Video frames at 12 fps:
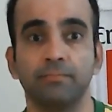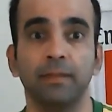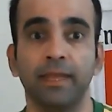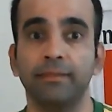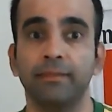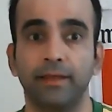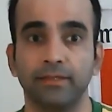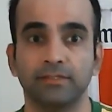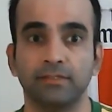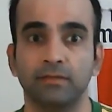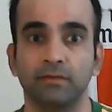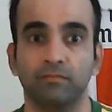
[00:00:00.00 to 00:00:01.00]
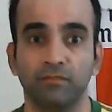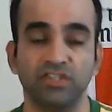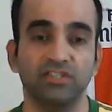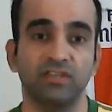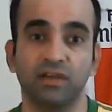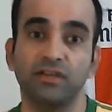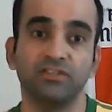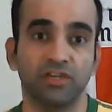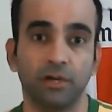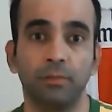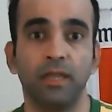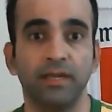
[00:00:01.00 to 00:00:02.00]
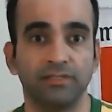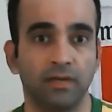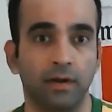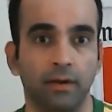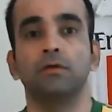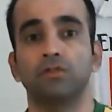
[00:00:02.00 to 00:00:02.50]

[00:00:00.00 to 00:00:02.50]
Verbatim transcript: began theirs, which is a considerable head start.